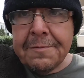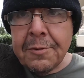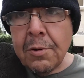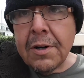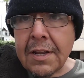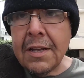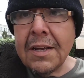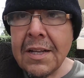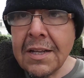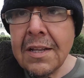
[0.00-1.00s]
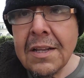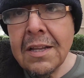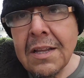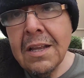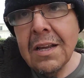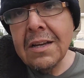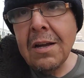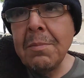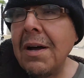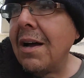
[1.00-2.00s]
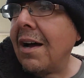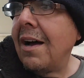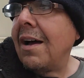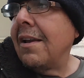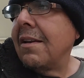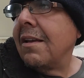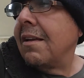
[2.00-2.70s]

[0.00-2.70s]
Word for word: in Florida. Come on.